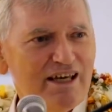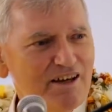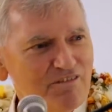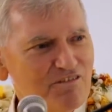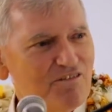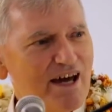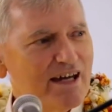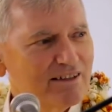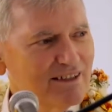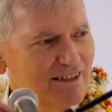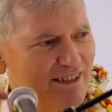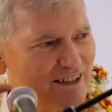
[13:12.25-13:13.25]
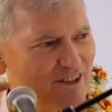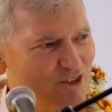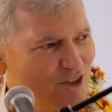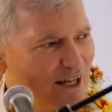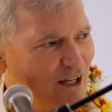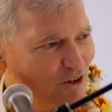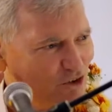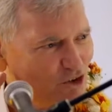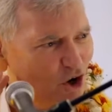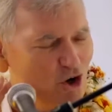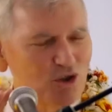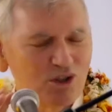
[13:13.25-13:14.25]
In fact, it's like
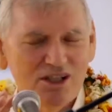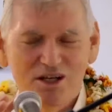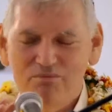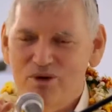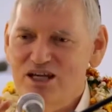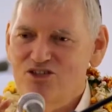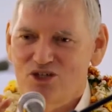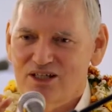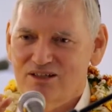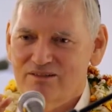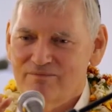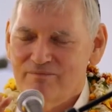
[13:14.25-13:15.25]
totally amazing.